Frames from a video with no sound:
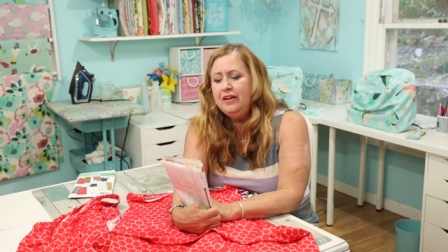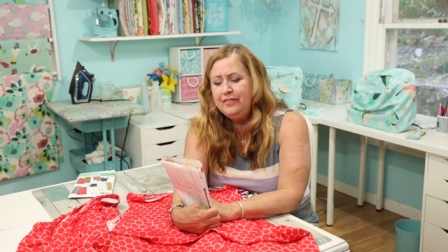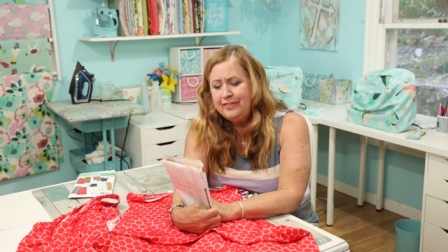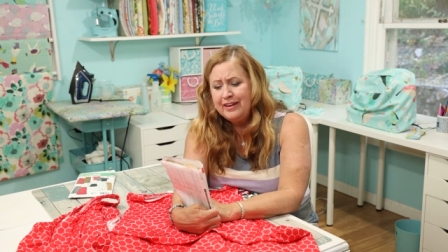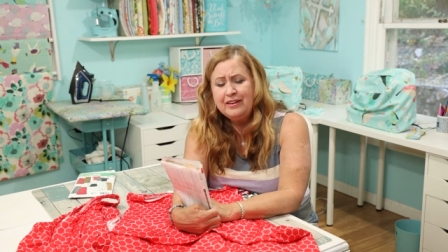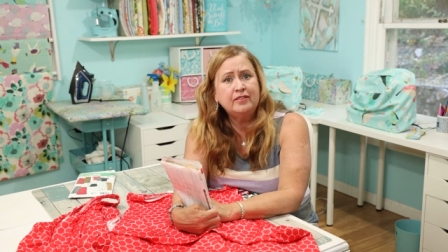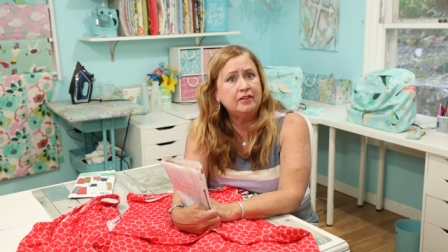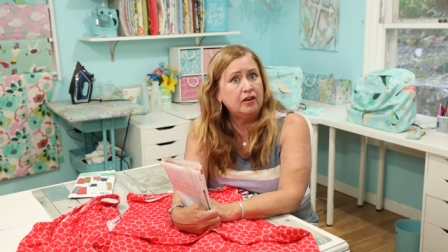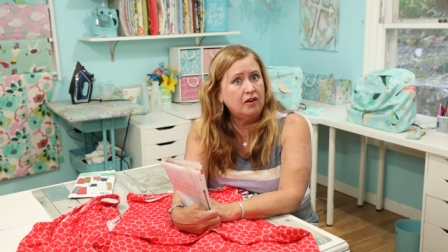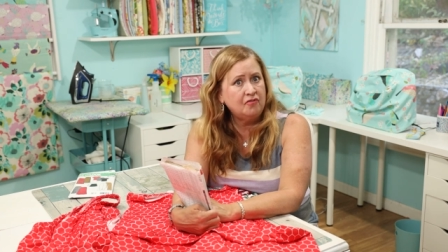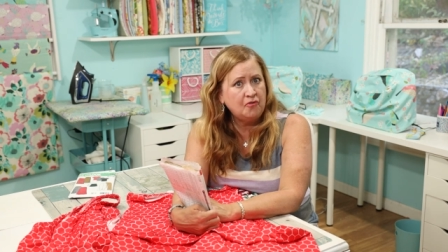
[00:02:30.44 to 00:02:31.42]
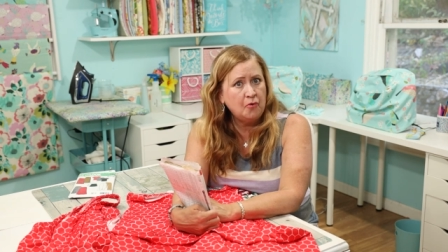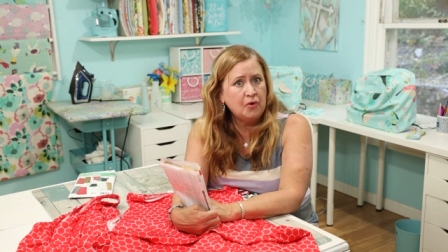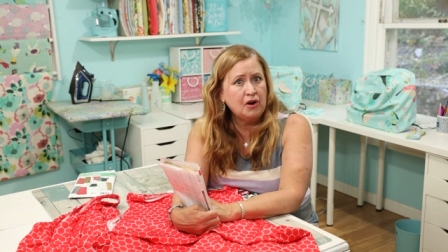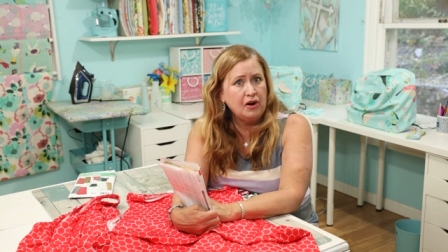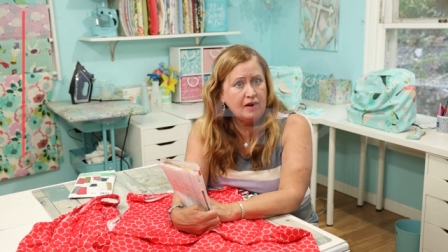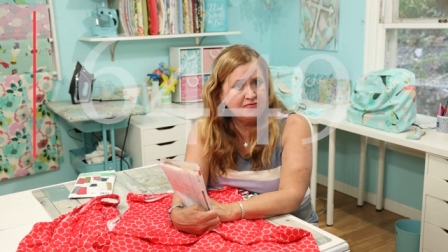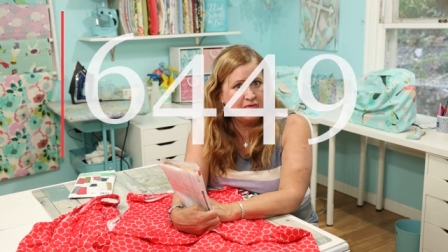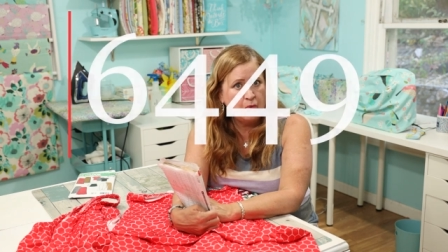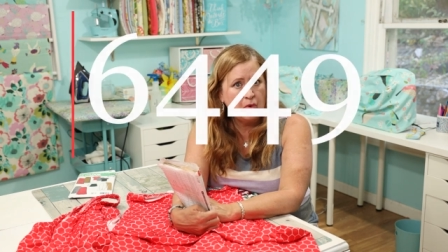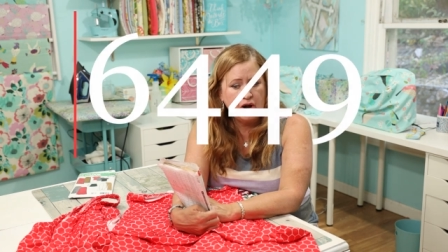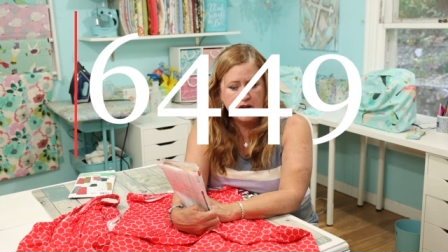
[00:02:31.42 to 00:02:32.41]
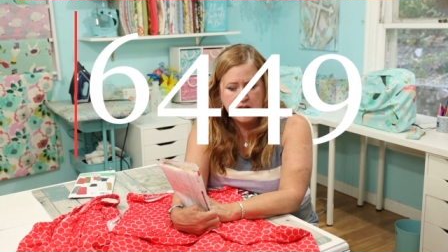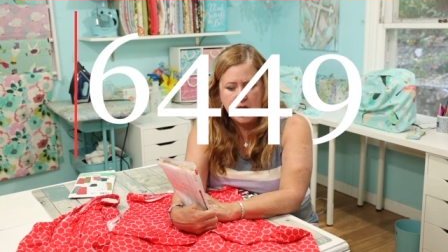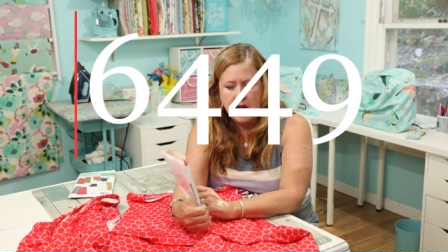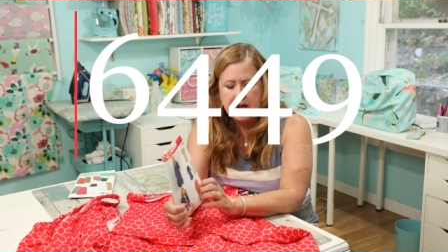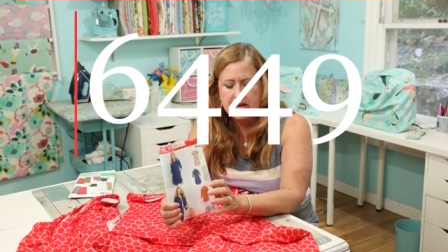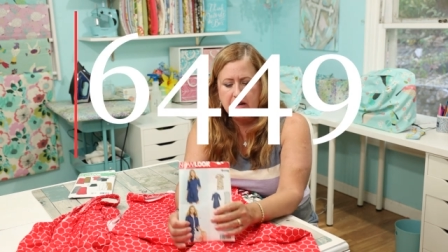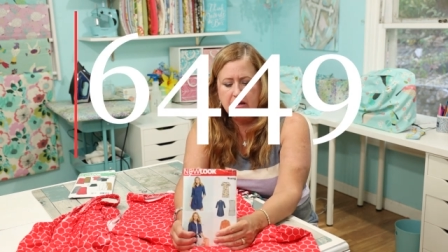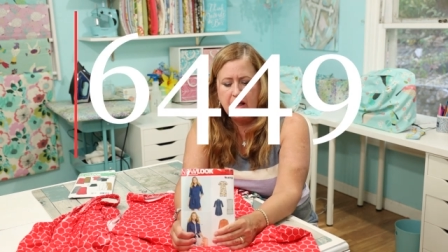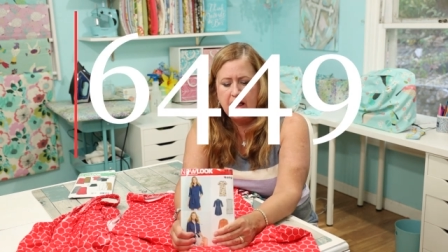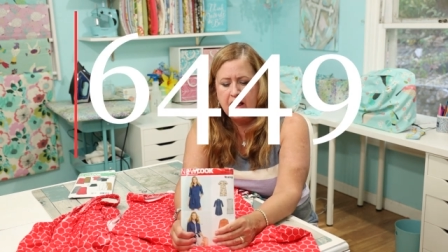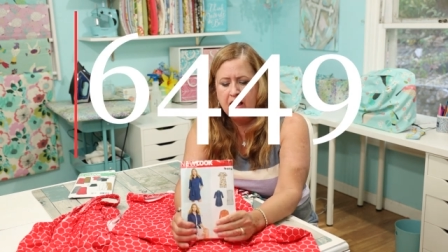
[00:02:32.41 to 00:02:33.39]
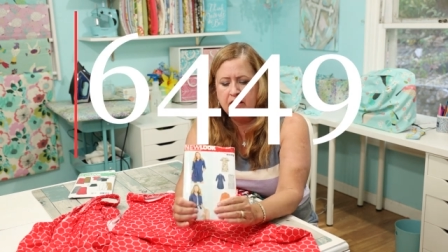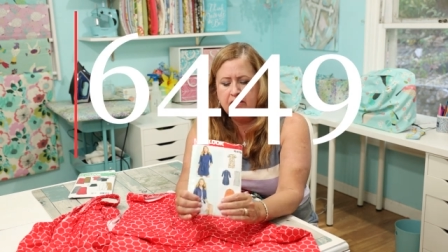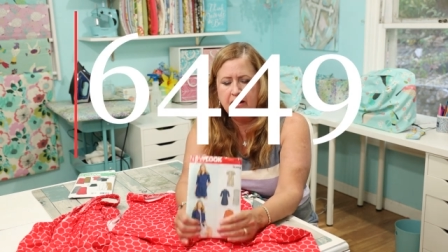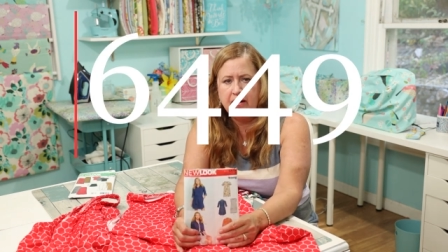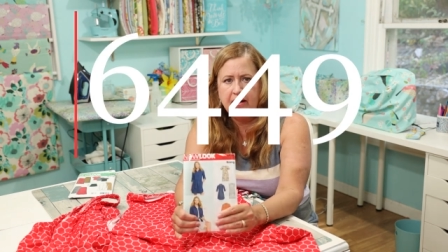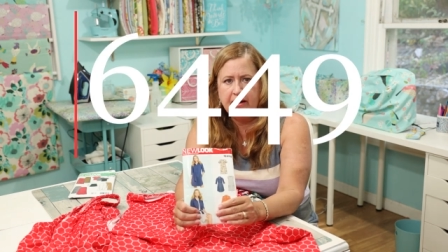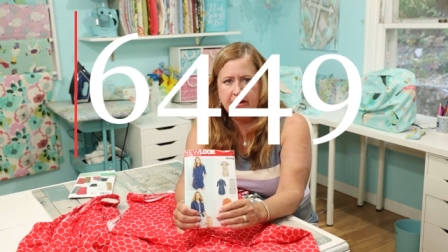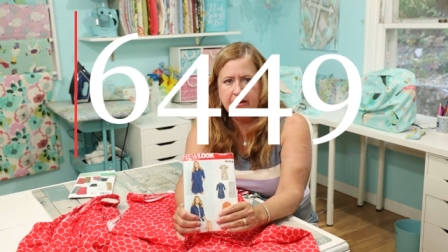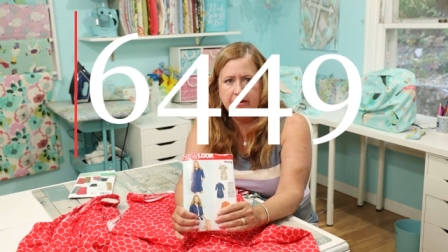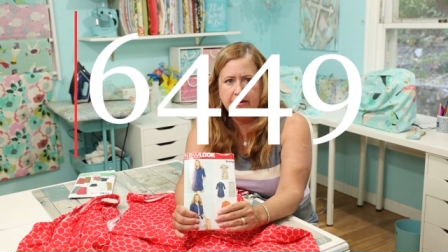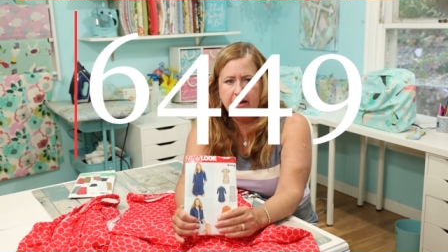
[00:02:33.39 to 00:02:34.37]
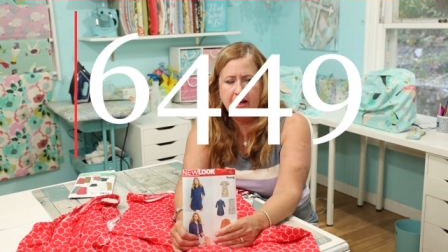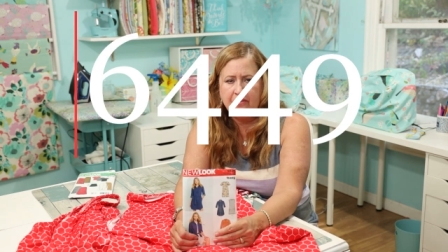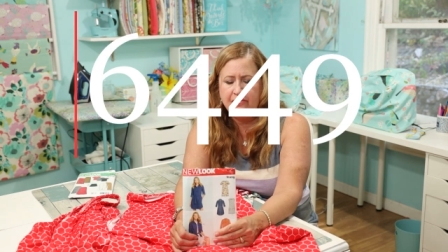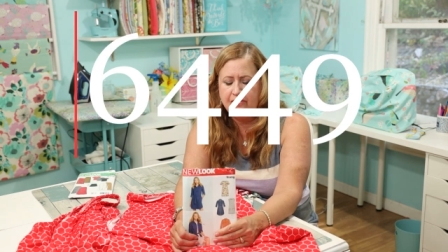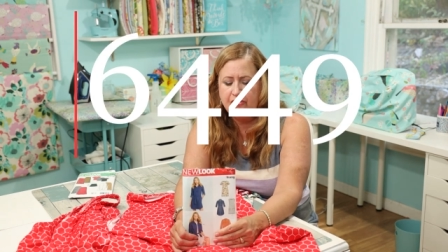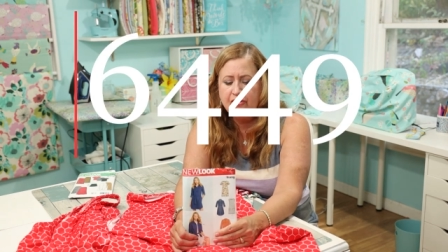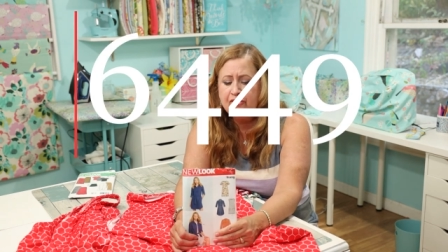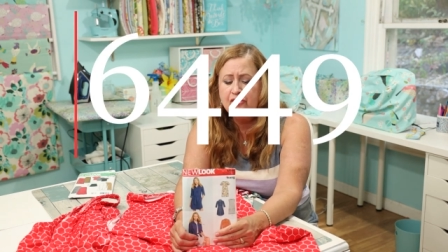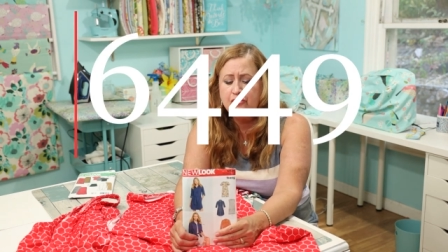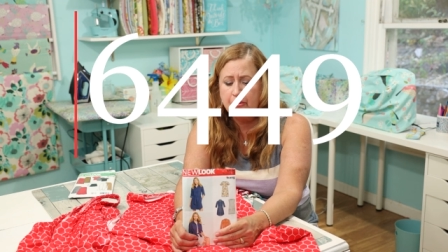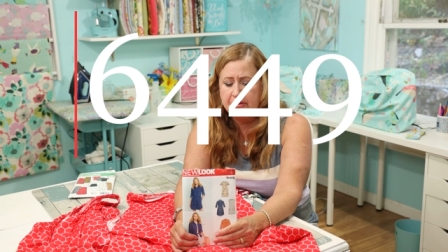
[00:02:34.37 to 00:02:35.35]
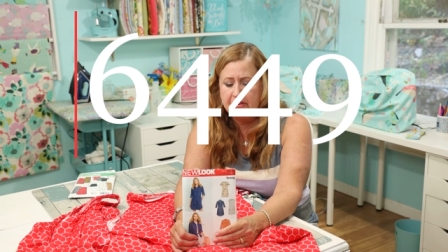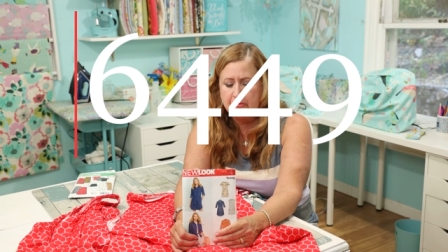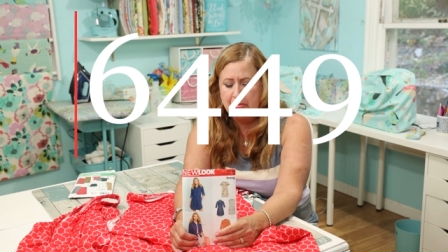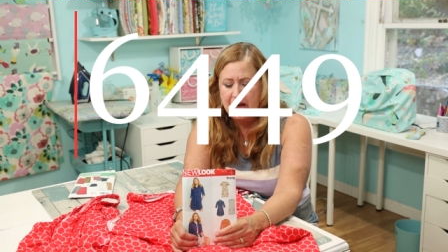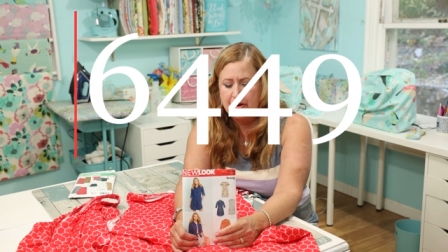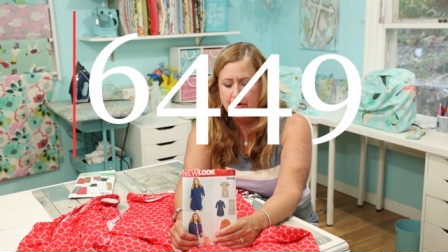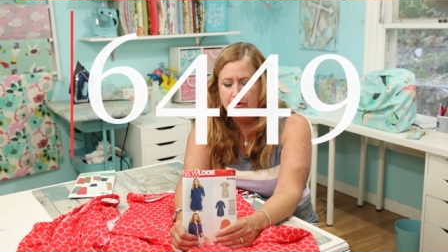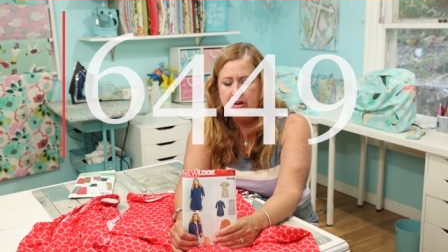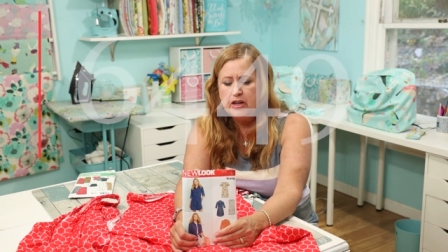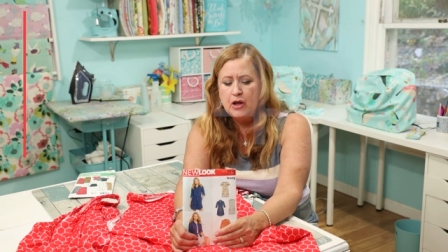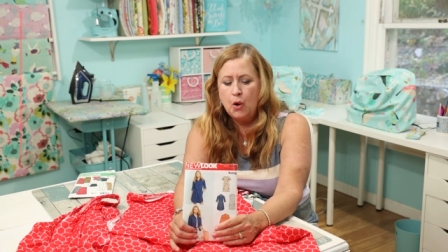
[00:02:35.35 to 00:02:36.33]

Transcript: six four four nine, and I have just enjoyed this pattern.